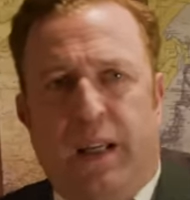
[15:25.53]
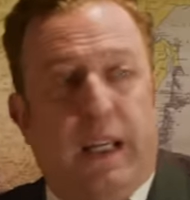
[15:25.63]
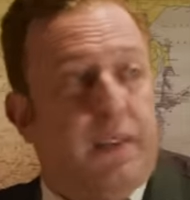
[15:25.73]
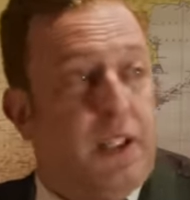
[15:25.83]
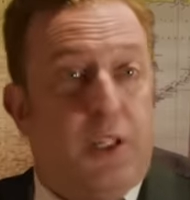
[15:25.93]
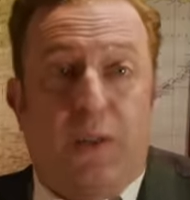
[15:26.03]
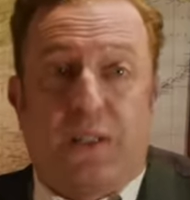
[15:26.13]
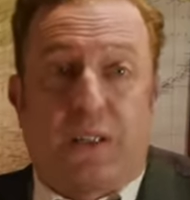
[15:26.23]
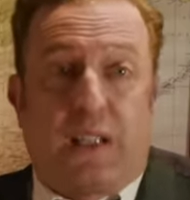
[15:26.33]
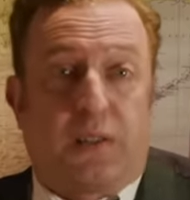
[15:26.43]
In the
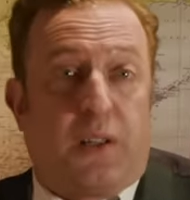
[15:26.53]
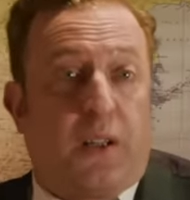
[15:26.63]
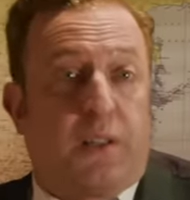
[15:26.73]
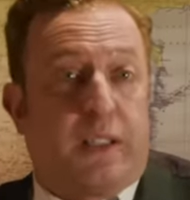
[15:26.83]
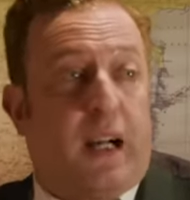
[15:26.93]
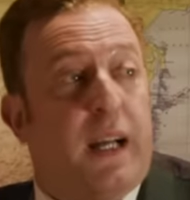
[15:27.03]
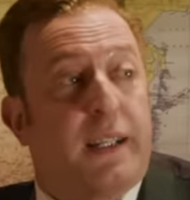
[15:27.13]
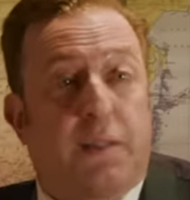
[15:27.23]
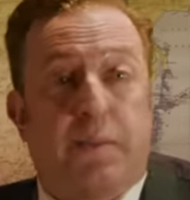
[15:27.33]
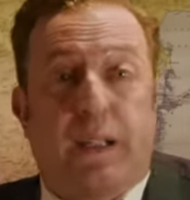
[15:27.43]
USSR and high
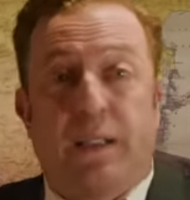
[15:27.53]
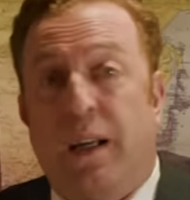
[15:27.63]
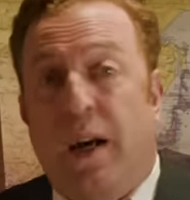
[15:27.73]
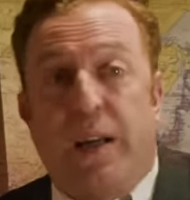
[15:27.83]
command,